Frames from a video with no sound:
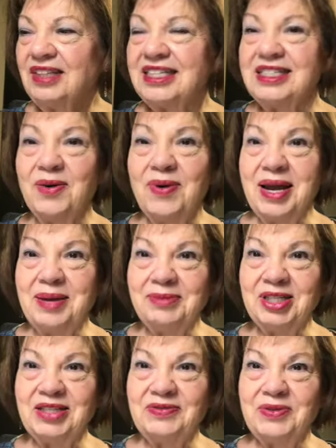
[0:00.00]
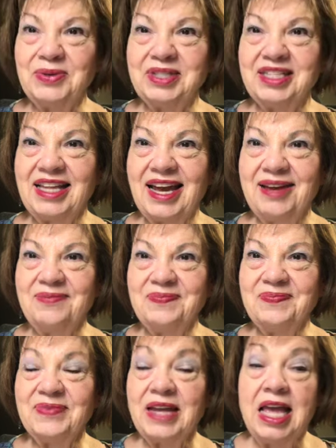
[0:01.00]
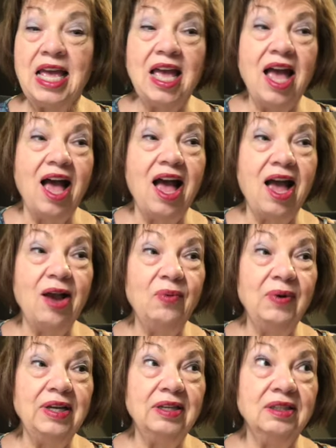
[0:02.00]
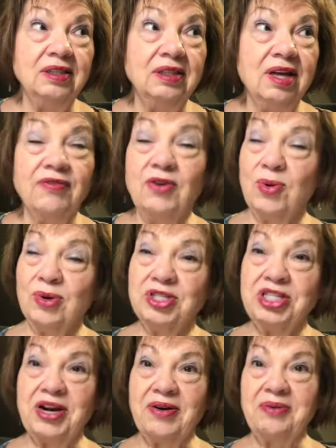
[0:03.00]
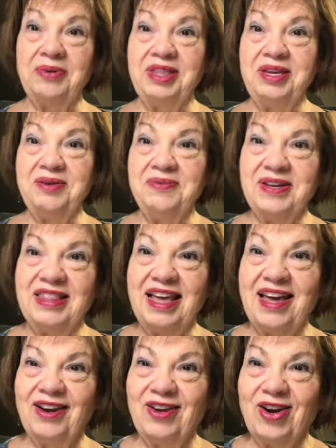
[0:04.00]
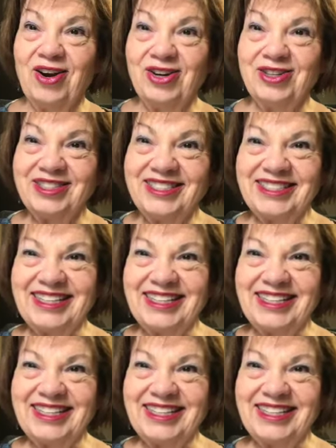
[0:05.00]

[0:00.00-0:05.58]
So I am looking forward to that. I will, of course, share it with you when that occurs.